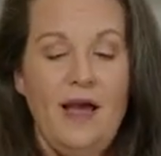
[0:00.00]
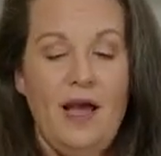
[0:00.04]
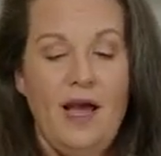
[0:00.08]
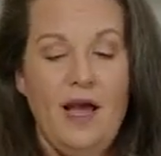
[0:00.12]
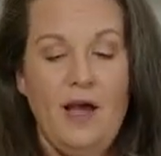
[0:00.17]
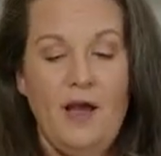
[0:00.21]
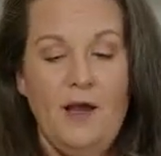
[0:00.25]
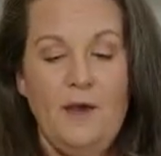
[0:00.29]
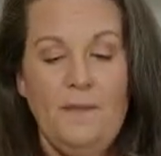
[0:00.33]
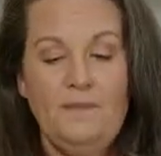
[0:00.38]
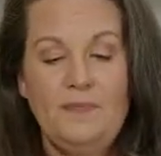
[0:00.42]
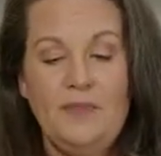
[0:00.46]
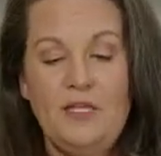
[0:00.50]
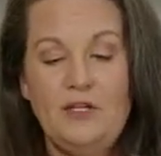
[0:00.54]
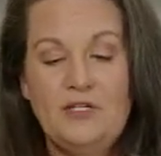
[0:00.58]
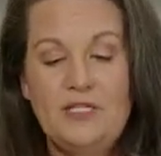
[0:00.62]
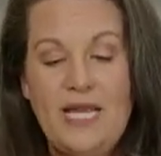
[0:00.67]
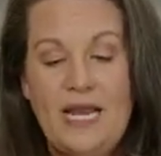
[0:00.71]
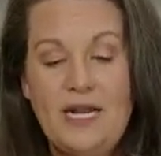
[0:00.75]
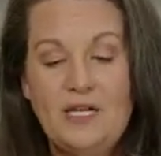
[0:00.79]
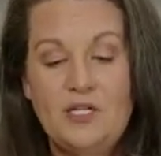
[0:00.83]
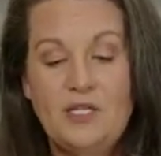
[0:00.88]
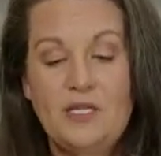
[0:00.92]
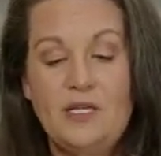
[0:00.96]
There's
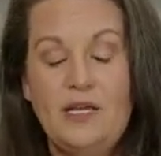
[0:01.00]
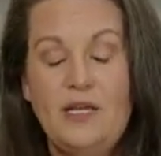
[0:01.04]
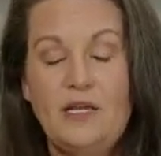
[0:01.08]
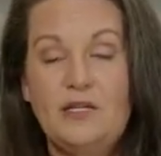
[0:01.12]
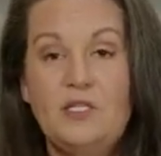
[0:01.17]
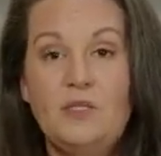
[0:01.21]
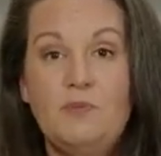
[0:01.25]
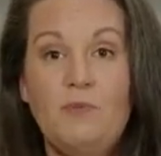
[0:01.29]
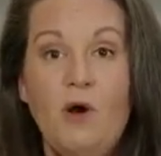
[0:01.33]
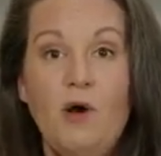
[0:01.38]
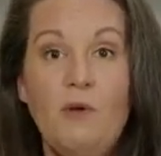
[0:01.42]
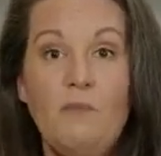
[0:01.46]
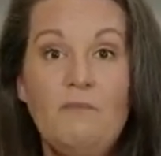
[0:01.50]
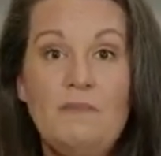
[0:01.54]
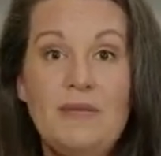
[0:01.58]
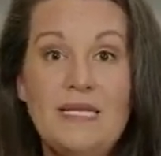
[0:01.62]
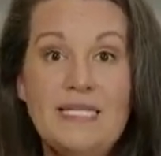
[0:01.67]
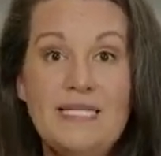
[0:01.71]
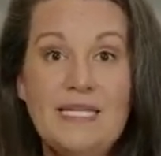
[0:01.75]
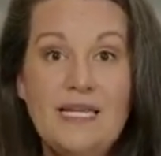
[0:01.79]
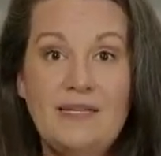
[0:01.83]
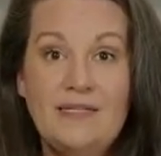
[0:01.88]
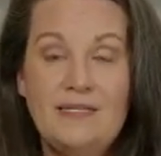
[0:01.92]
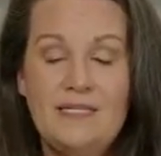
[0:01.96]
actually a small
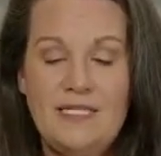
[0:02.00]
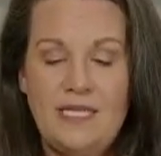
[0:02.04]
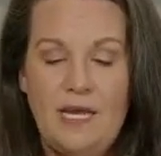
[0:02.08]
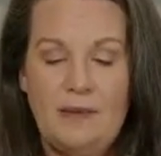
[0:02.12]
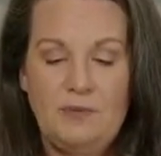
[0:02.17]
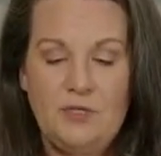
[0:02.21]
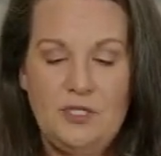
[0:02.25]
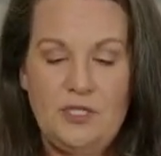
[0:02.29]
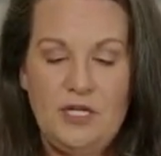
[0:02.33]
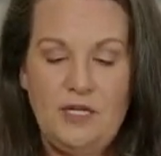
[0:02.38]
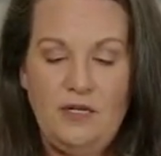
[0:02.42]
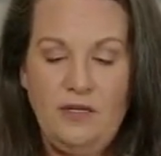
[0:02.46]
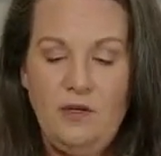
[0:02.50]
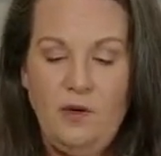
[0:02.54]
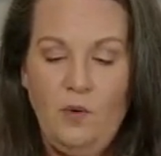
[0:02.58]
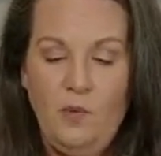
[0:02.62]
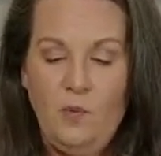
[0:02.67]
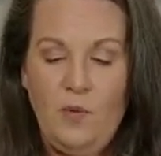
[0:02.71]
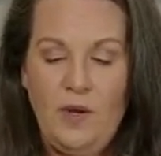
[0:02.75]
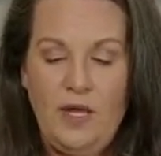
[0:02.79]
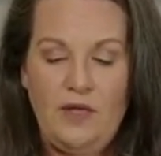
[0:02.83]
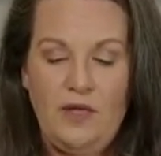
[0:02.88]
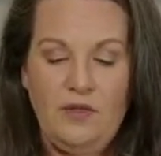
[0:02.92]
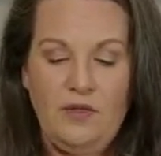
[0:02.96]
misconception
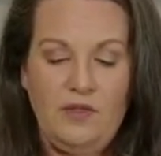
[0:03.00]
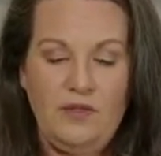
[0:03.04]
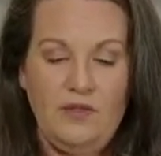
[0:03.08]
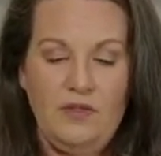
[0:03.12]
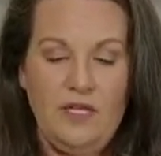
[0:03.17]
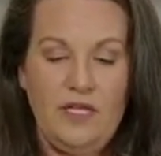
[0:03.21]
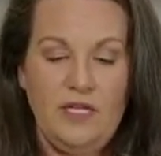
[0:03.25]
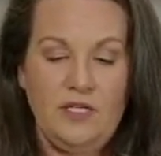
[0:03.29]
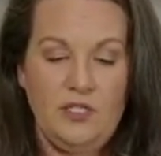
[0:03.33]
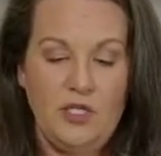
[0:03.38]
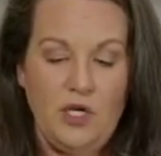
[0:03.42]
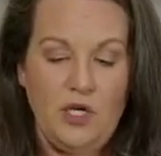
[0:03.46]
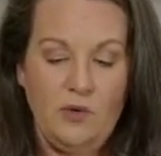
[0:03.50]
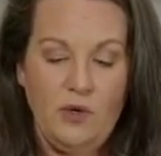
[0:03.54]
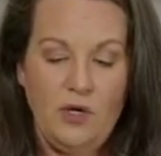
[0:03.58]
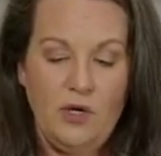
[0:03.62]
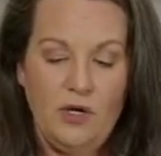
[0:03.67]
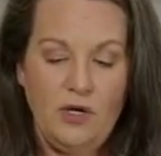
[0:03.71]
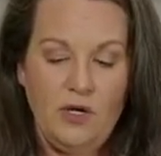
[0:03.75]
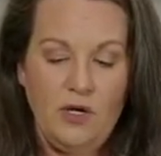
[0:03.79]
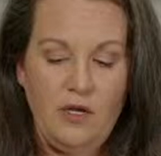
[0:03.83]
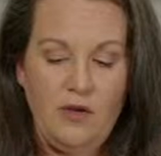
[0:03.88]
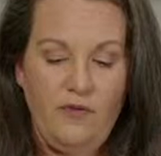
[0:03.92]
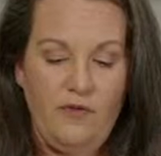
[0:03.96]
with the dough
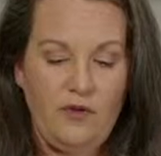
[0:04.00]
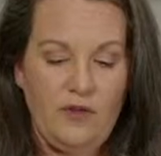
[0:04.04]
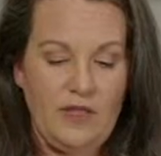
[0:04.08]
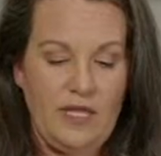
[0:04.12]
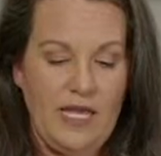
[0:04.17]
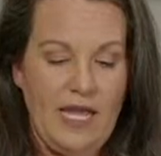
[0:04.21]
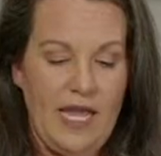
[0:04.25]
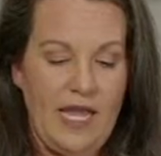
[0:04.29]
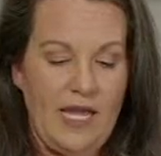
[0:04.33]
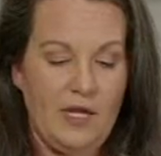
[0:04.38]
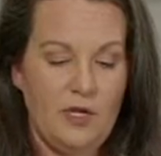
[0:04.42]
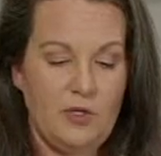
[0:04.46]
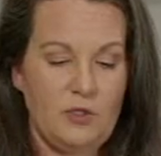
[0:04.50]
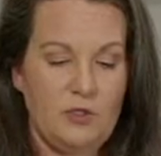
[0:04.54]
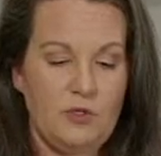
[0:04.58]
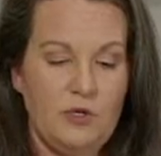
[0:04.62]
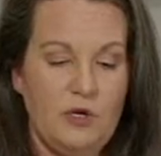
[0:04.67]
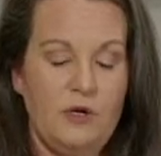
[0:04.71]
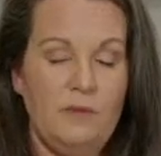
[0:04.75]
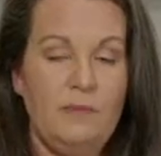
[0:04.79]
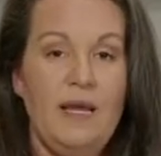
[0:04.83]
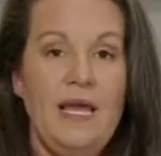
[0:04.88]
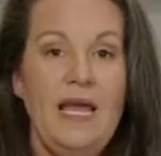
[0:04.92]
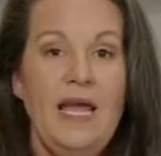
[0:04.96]
hook for the
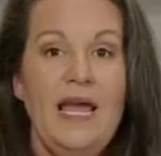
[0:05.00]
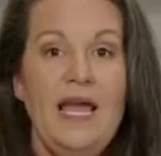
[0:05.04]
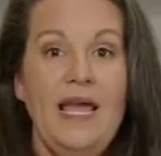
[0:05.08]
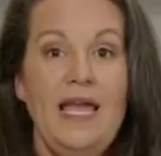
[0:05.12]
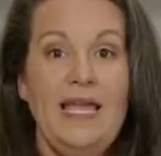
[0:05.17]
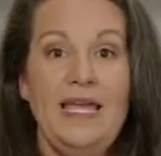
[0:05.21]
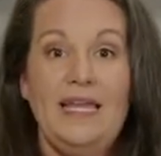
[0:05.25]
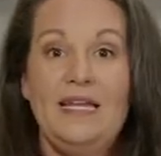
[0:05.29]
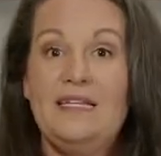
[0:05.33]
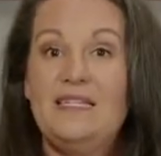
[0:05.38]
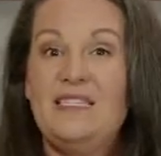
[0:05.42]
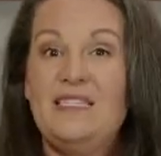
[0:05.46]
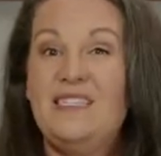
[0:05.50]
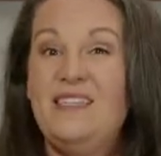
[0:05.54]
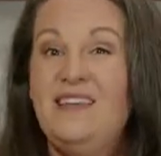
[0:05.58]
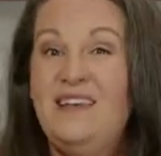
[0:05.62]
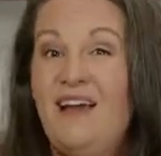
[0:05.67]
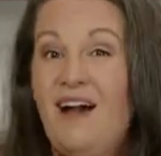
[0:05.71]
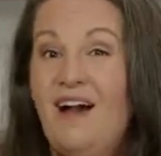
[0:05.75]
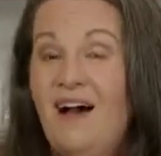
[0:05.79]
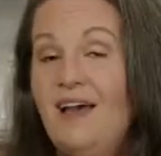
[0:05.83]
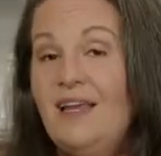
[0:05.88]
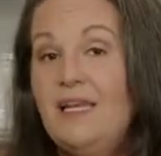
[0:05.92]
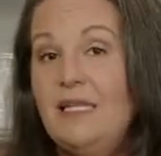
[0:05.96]
Ankarsrum. It is
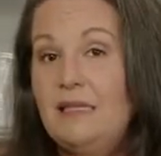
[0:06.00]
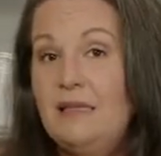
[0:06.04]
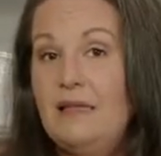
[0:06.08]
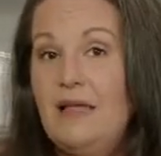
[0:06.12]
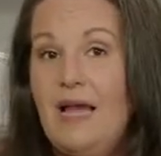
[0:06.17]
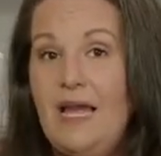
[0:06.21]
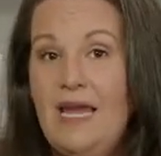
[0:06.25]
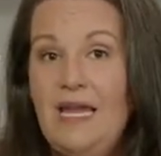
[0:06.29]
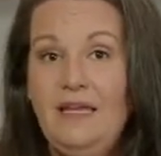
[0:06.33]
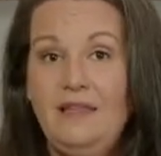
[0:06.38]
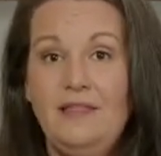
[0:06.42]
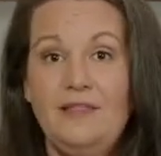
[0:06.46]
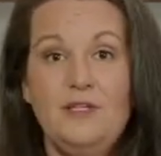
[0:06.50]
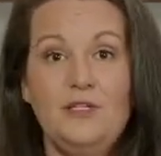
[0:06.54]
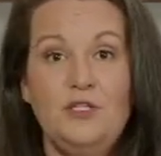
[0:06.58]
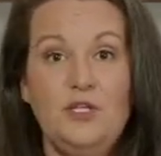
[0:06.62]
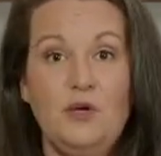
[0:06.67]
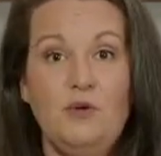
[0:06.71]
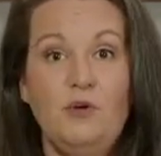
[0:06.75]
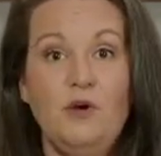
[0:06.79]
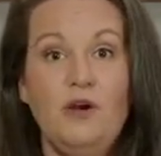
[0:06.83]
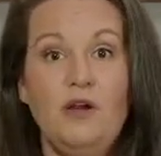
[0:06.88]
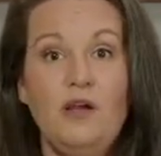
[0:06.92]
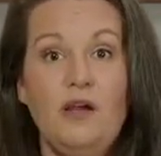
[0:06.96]
not like the
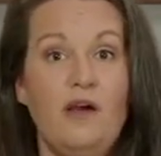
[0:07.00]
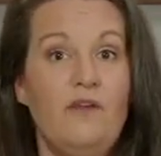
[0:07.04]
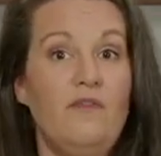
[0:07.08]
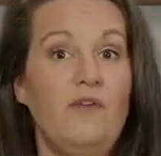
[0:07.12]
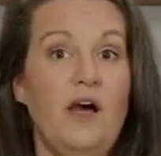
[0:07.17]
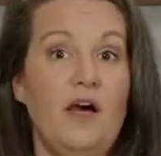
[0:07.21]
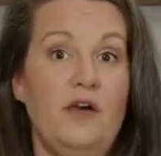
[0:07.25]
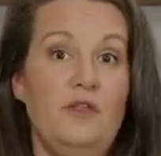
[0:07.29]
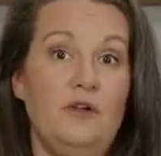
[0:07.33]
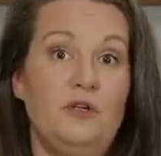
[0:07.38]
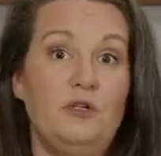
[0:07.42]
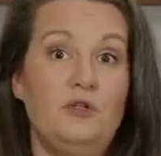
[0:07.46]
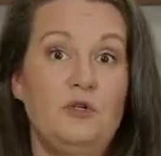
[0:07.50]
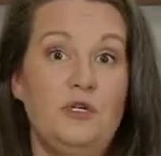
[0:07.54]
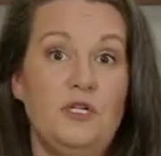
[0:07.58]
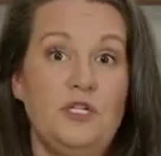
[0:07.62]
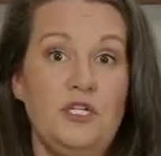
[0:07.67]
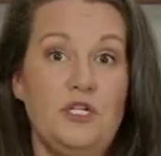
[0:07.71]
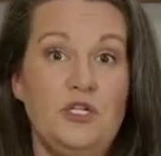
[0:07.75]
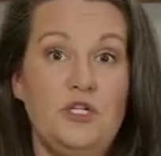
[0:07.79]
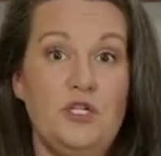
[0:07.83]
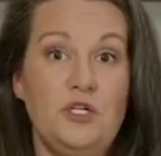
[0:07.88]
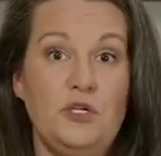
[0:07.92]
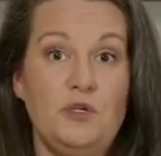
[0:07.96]
dough hook of other
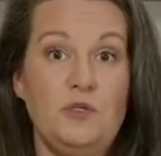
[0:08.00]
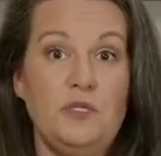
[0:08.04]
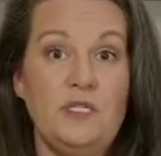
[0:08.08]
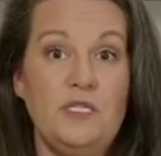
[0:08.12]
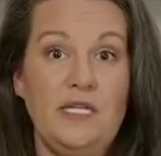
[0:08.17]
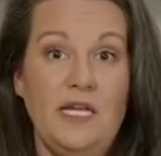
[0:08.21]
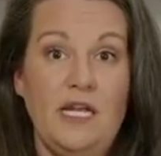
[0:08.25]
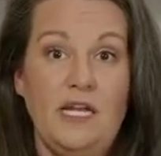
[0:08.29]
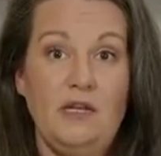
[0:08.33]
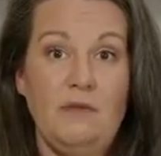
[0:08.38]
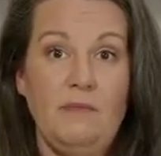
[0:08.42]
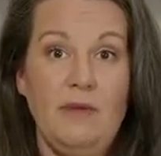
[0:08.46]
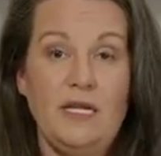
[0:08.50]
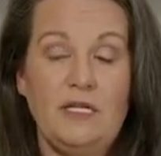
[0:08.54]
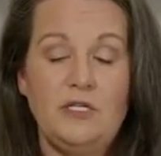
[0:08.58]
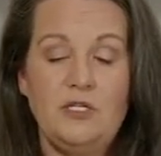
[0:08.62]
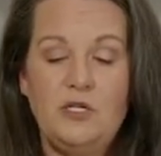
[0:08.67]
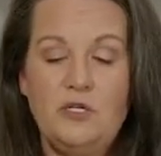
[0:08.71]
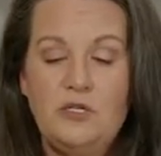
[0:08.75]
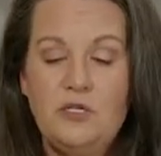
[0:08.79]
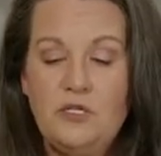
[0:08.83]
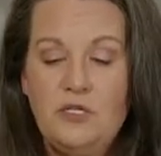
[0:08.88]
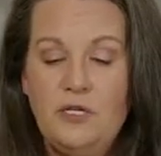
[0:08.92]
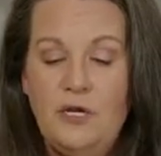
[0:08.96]
traditional stand
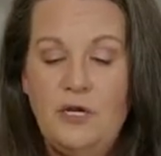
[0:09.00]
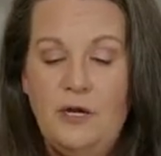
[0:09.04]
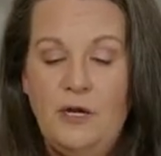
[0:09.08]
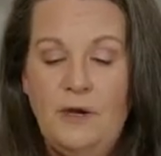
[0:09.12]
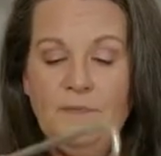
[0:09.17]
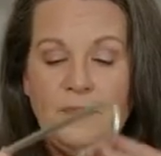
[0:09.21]
mixers.